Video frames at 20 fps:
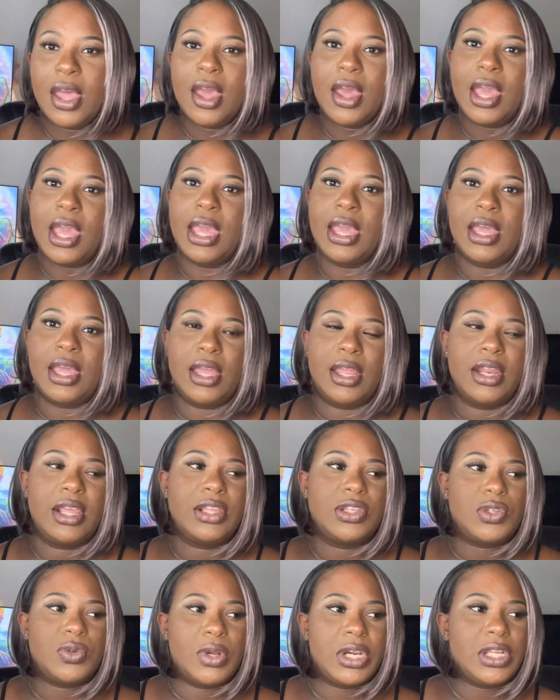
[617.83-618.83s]
and
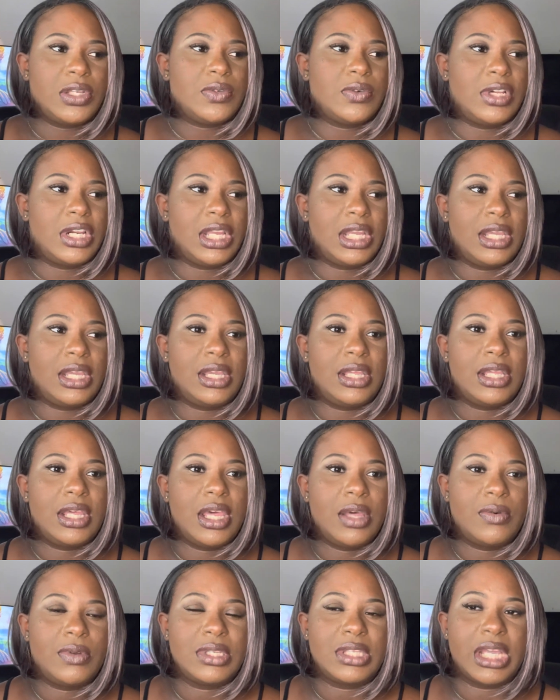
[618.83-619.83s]
in 2020
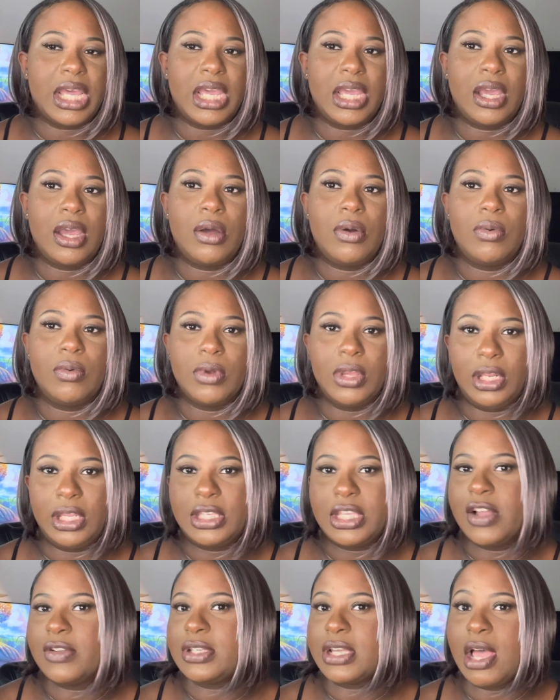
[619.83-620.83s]
it was like a really
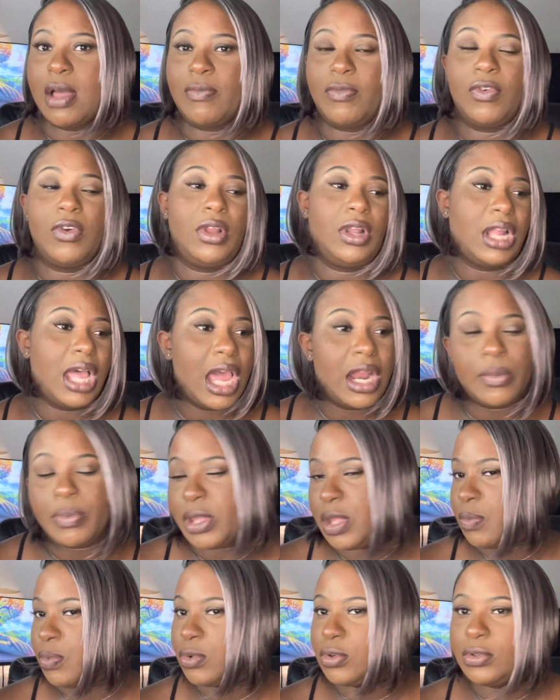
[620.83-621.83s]
tough time for a lot of
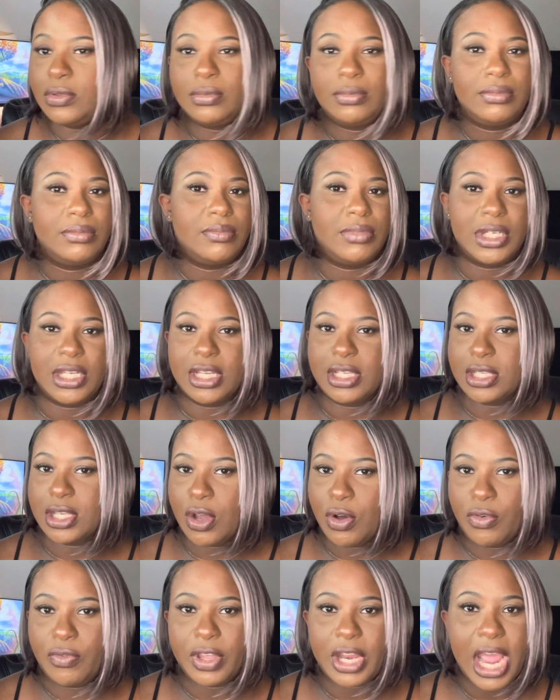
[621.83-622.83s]
people because
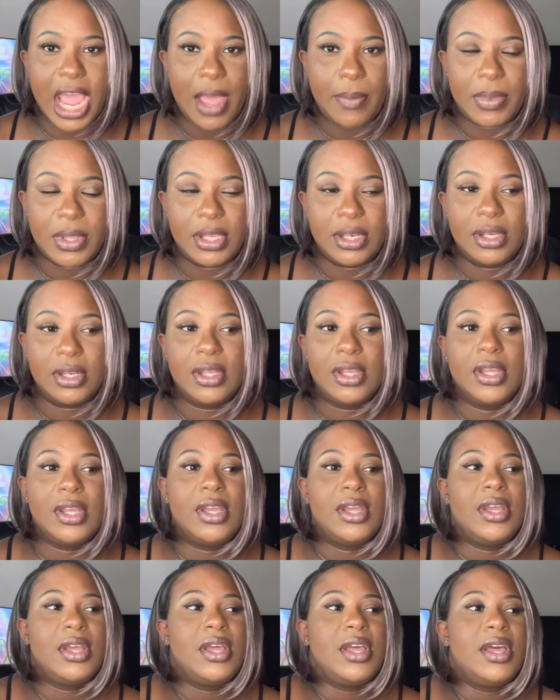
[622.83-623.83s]
COVID happened.
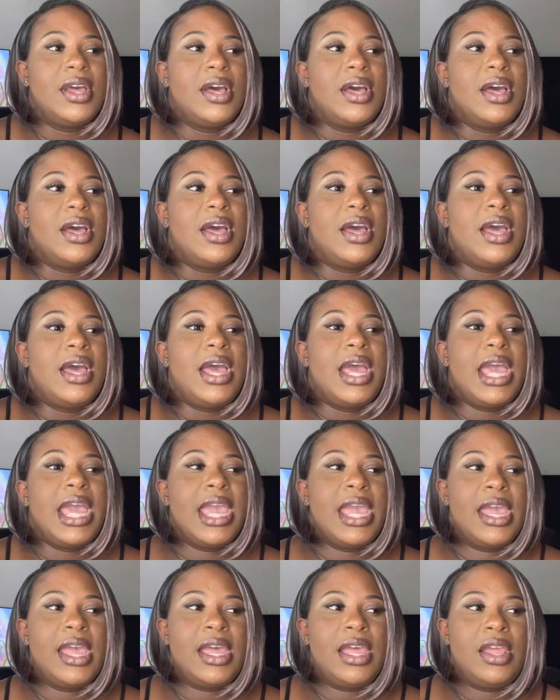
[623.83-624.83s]

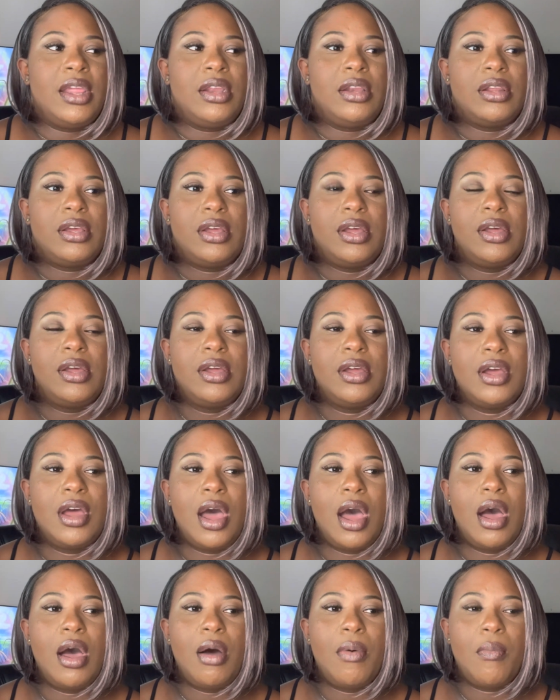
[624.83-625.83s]
And
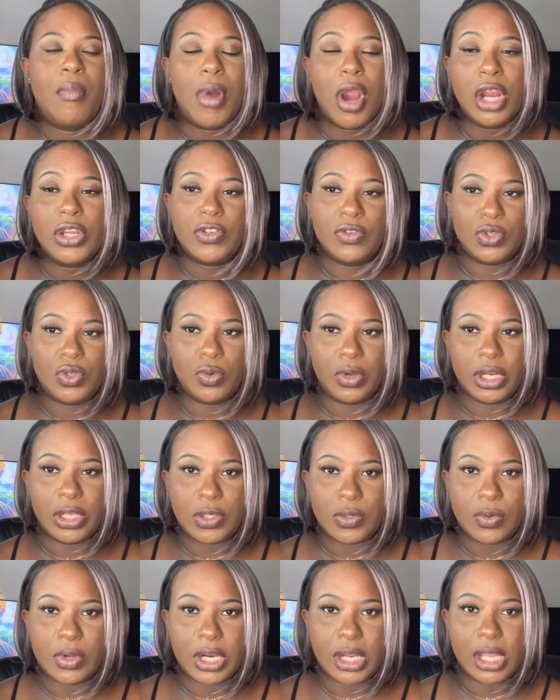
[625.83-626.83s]
March of
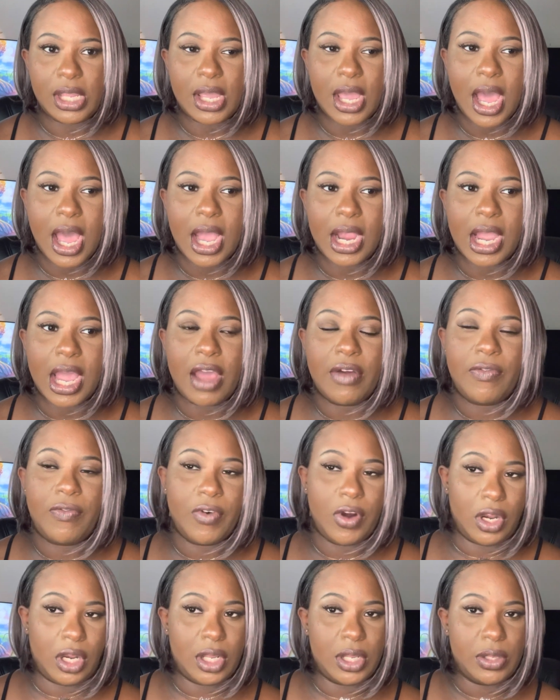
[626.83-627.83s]
2020, I got
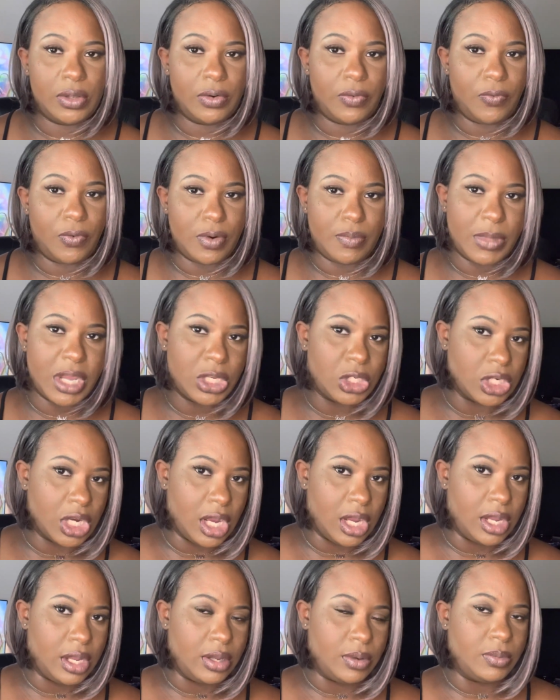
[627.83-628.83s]
furloughed from my
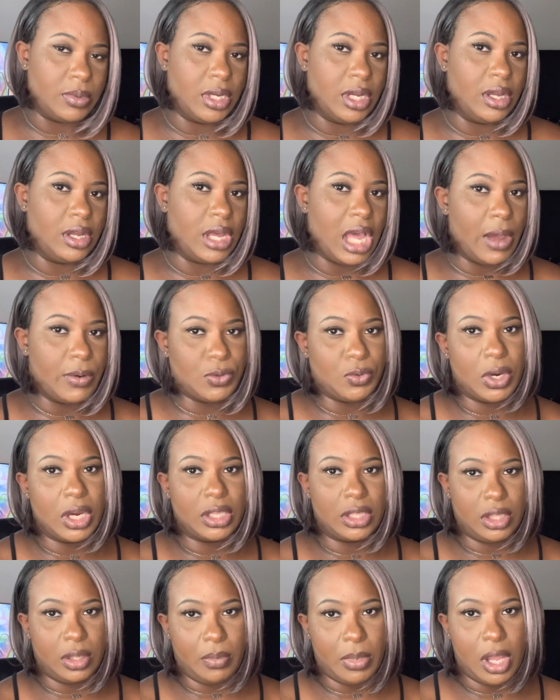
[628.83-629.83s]
job. I was
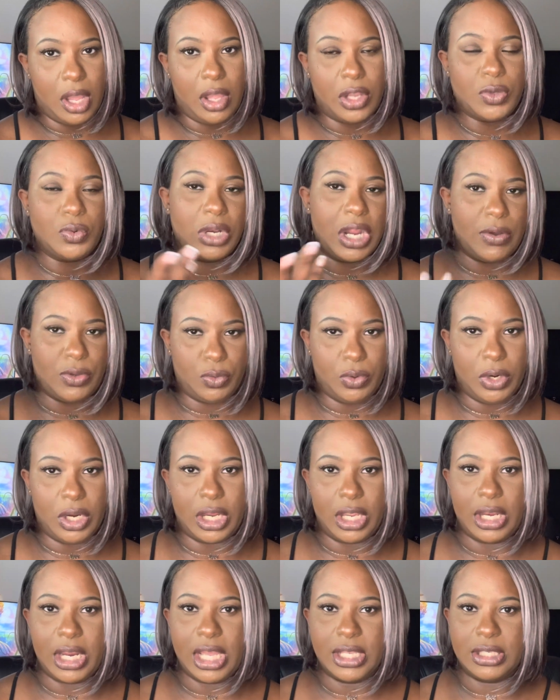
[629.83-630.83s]
working in the malls when I was
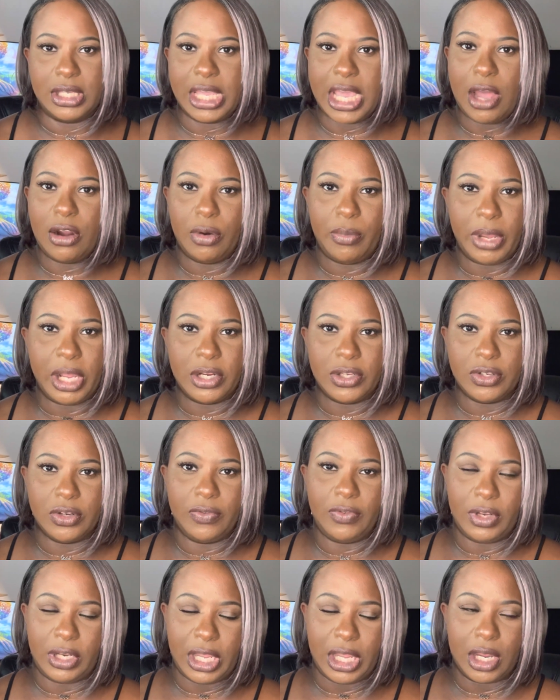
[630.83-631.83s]
working as a counter manager
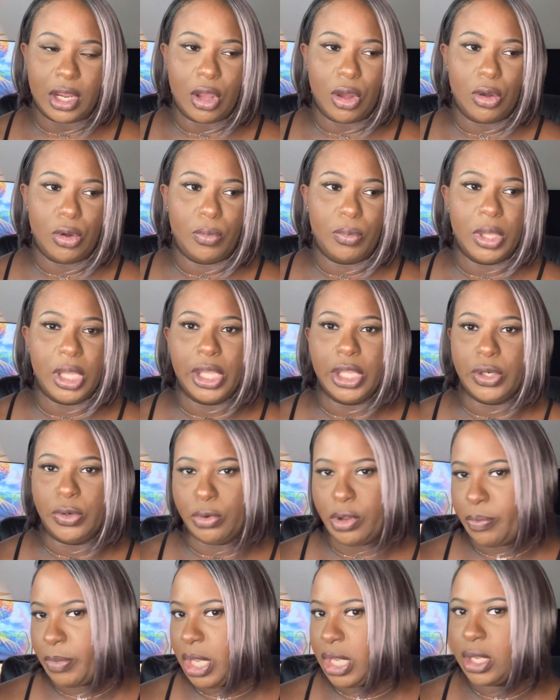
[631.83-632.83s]
for Lancome,
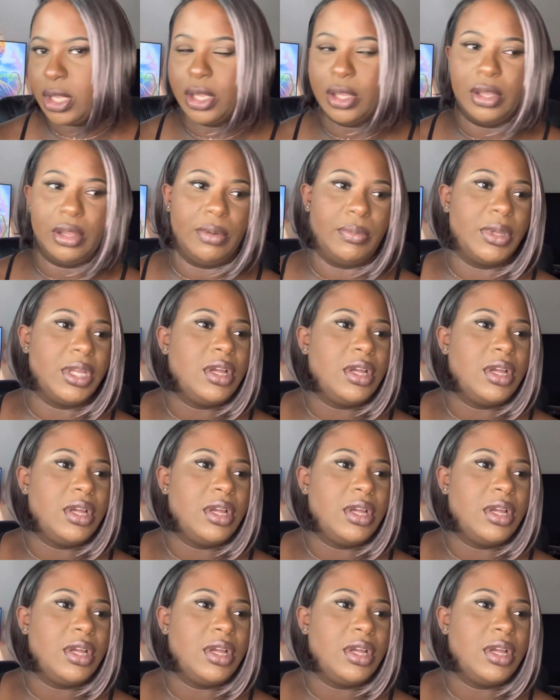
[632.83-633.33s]
doing makeup,